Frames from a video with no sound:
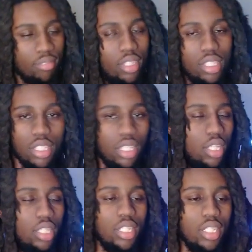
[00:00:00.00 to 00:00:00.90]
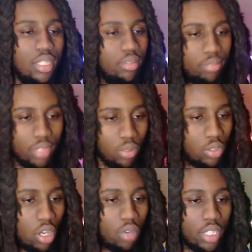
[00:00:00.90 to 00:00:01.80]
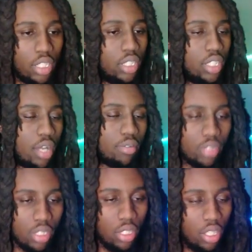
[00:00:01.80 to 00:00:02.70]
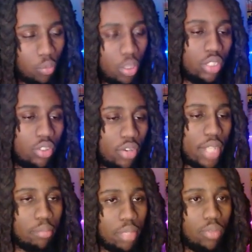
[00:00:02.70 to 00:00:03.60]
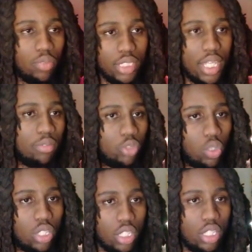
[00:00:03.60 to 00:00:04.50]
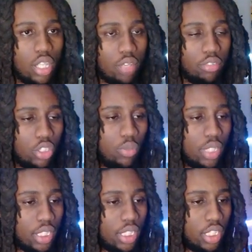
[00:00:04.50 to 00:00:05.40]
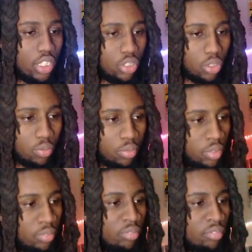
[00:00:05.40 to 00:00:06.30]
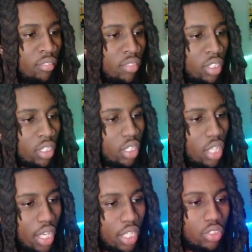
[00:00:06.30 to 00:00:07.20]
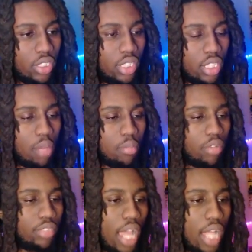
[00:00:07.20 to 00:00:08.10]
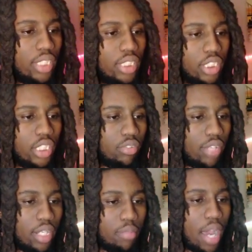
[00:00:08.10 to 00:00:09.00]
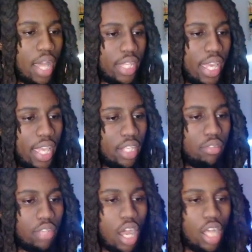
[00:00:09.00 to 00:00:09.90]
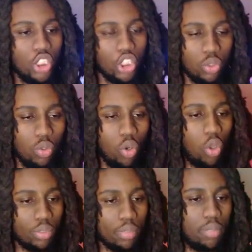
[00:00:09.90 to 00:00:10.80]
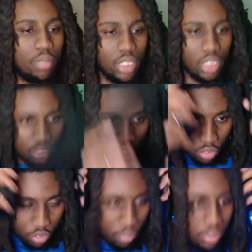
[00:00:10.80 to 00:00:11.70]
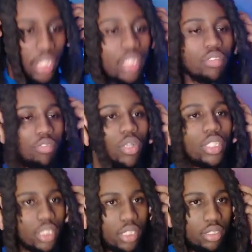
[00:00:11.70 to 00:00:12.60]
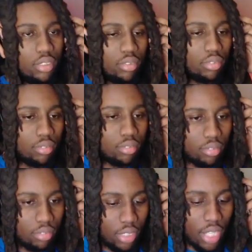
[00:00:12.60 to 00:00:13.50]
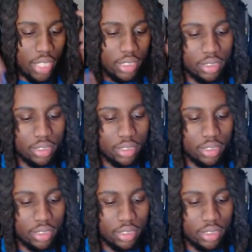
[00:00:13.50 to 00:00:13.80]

He didn't need it. It was already good enough. It wasn't great, but it was damn sure good enough to do what it needed to do. Increase the number of talents generated by the hand of Khonshu ultimate ability from 10 to 14. Nice.